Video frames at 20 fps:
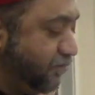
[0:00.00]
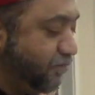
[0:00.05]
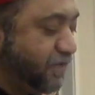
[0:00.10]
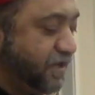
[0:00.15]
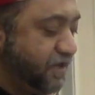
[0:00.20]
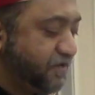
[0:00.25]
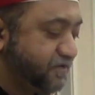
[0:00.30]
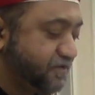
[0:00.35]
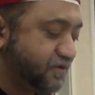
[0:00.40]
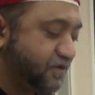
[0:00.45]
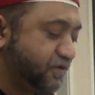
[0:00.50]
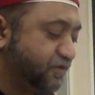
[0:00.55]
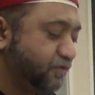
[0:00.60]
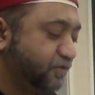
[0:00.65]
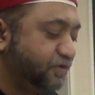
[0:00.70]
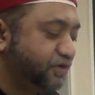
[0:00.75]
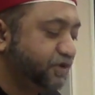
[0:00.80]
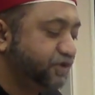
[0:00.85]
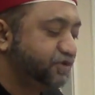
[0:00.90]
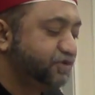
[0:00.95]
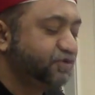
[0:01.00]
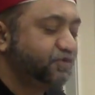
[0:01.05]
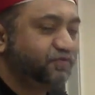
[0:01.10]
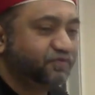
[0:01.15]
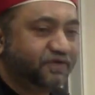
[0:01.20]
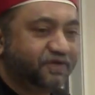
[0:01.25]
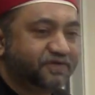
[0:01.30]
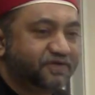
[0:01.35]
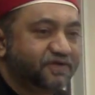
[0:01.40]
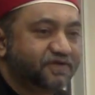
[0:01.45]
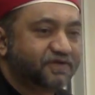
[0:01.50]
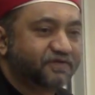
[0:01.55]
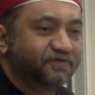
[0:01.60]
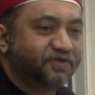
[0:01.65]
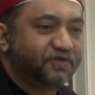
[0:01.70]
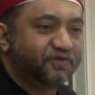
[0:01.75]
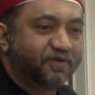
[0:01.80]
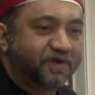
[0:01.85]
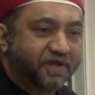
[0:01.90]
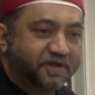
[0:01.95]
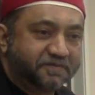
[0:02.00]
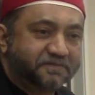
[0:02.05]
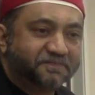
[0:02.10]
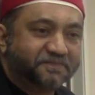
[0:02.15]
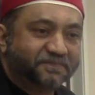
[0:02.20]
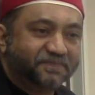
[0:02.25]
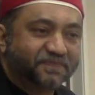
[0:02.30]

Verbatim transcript: based on only two verses of the Quran.